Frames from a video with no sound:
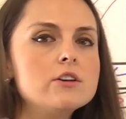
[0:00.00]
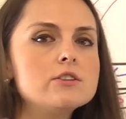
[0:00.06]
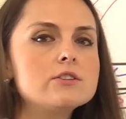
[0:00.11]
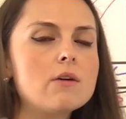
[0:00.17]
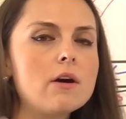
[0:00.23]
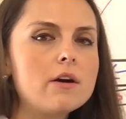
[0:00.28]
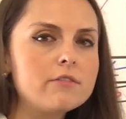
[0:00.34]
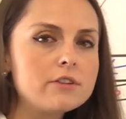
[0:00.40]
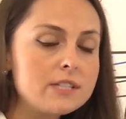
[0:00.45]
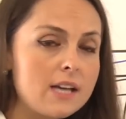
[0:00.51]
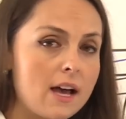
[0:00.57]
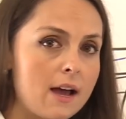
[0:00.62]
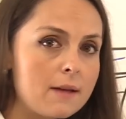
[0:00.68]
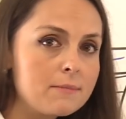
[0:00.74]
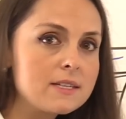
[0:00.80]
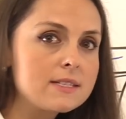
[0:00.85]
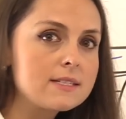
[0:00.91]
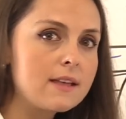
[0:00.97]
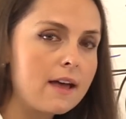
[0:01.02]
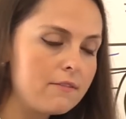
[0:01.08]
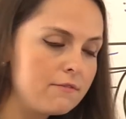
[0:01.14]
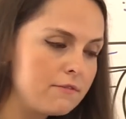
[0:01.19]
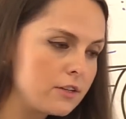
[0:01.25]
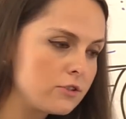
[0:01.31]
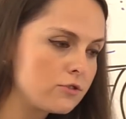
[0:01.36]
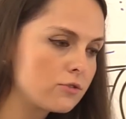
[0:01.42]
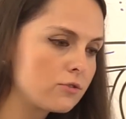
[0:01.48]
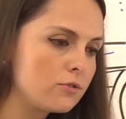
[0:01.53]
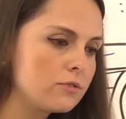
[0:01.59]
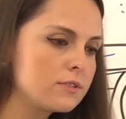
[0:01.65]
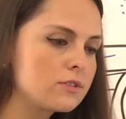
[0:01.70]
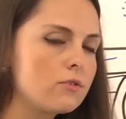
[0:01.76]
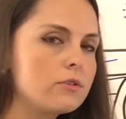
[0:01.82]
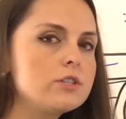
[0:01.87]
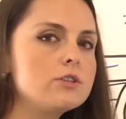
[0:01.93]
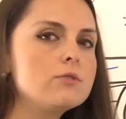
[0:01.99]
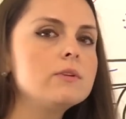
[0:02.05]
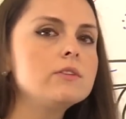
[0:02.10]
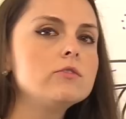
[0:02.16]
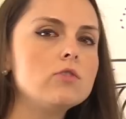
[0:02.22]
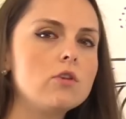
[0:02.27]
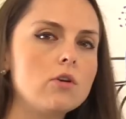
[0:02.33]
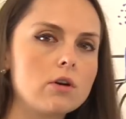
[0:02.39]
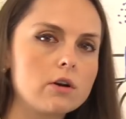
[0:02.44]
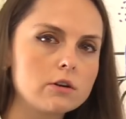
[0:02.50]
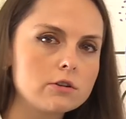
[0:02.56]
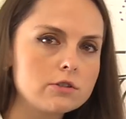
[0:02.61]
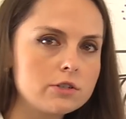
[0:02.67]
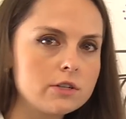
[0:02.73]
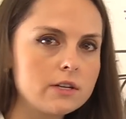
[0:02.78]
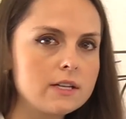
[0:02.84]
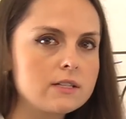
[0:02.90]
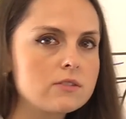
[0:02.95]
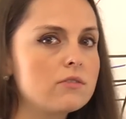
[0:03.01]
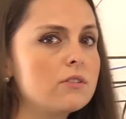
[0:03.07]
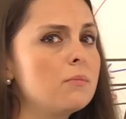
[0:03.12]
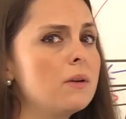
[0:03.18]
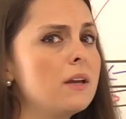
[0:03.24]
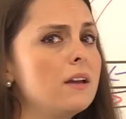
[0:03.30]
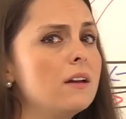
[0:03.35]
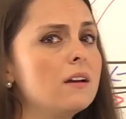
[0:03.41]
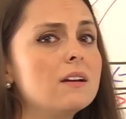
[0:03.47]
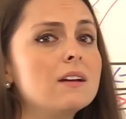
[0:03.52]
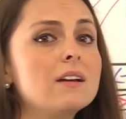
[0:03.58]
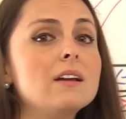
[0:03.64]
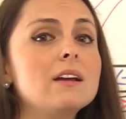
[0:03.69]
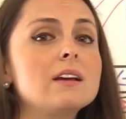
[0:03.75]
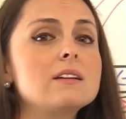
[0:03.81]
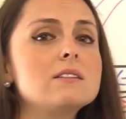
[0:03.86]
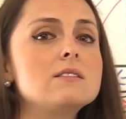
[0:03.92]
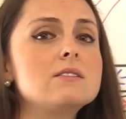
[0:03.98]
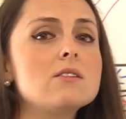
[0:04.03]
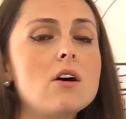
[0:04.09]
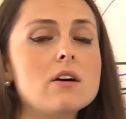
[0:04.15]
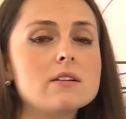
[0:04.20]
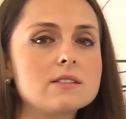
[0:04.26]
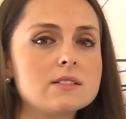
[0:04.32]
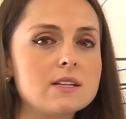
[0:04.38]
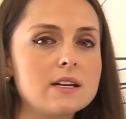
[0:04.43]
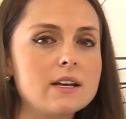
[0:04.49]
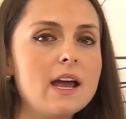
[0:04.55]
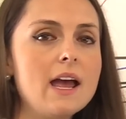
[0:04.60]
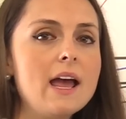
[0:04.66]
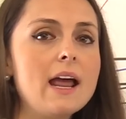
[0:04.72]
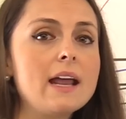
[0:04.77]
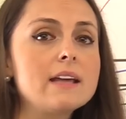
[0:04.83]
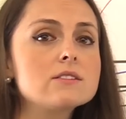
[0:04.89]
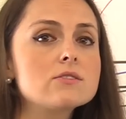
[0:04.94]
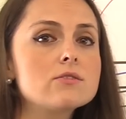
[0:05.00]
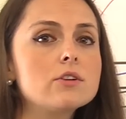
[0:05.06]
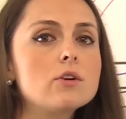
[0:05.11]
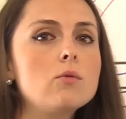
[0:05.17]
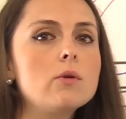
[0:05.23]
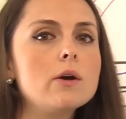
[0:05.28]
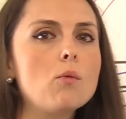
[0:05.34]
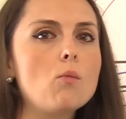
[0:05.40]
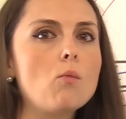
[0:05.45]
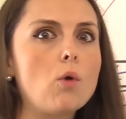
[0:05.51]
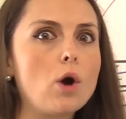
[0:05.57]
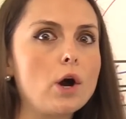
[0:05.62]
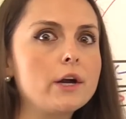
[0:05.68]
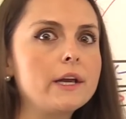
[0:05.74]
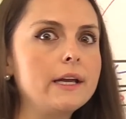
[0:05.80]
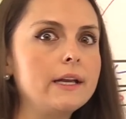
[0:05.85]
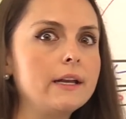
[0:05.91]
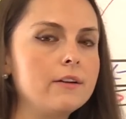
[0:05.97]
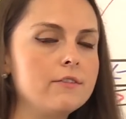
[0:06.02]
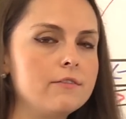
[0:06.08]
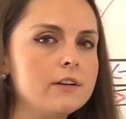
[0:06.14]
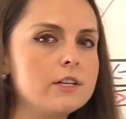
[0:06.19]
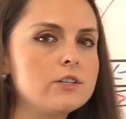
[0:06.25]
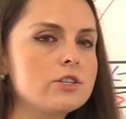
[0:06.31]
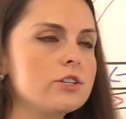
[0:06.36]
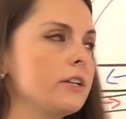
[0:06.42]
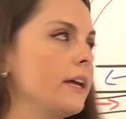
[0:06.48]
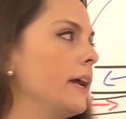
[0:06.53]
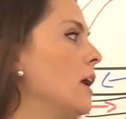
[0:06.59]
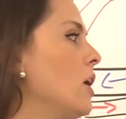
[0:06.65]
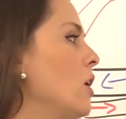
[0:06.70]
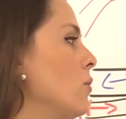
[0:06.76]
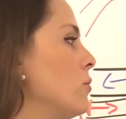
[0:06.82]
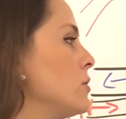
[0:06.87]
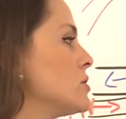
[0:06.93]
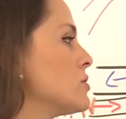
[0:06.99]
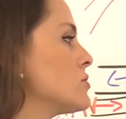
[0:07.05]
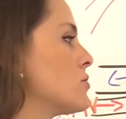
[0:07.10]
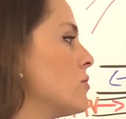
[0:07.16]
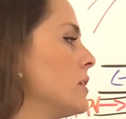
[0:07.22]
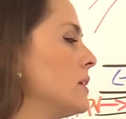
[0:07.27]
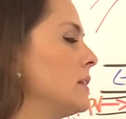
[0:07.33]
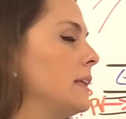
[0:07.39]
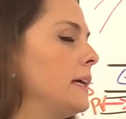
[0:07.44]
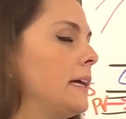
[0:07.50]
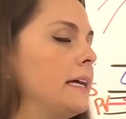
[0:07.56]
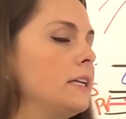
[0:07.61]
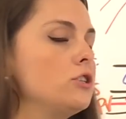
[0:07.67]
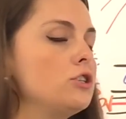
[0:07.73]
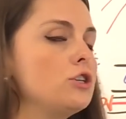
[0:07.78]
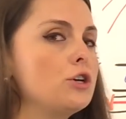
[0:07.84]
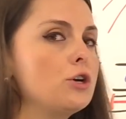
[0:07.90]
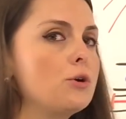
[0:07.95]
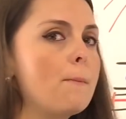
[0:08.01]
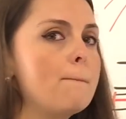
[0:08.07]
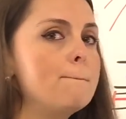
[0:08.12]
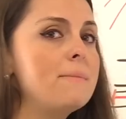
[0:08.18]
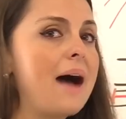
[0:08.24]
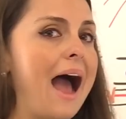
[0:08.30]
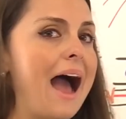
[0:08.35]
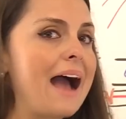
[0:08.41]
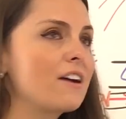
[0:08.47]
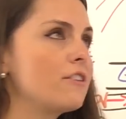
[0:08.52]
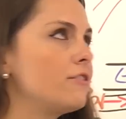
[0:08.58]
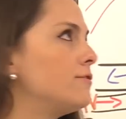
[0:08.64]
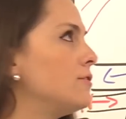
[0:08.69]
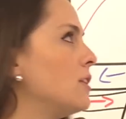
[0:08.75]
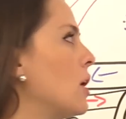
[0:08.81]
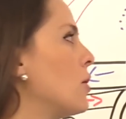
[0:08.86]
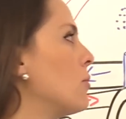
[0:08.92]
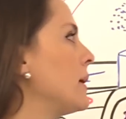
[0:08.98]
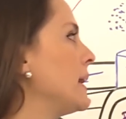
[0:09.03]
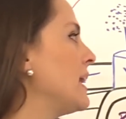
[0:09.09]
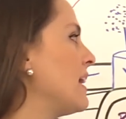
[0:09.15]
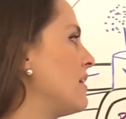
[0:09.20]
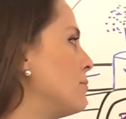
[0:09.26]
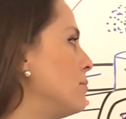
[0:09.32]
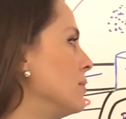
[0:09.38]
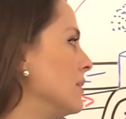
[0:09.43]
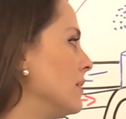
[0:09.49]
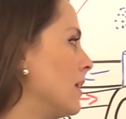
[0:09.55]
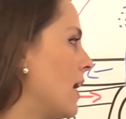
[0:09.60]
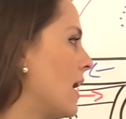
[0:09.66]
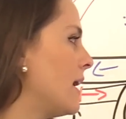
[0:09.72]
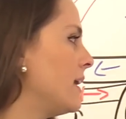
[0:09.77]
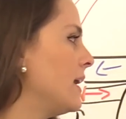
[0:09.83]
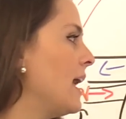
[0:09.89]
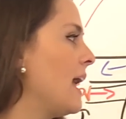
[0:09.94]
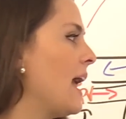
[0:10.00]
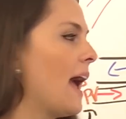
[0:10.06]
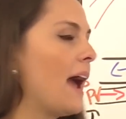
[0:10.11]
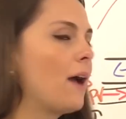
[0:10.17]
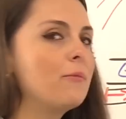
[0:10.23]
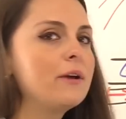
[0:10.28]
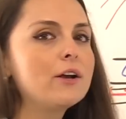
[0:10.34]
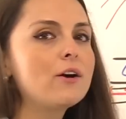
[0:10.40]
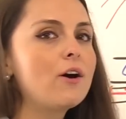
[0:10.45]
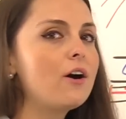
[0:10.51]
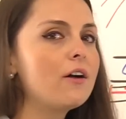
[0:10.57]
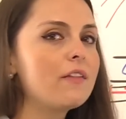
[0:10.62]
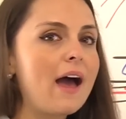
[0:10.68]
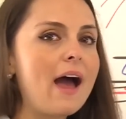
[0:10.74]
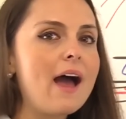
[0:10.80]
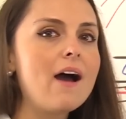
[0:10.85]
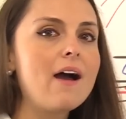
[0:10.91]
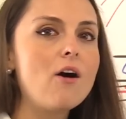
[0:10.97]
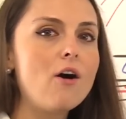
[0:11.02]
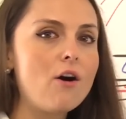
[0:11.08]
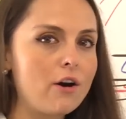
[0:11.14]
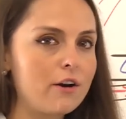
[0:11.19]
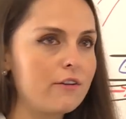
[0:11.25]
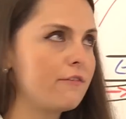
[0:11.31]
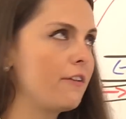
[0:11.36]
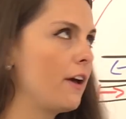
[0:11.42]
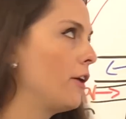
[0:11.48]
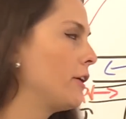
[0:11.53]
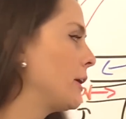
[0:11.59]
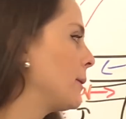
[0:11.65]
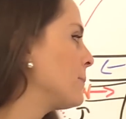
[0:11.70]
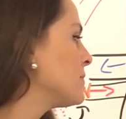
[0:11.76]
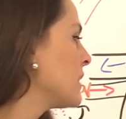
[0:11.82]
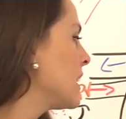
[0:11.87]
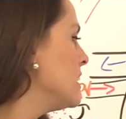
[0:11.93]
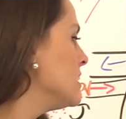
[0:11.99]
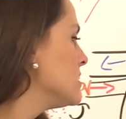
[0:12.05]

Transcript: So over time, this left ventricle is going to enlarge. It's going to be exhausted, and it's going to quit working eventually, which is going to lead to backflowing of blood, and we call that heart failure.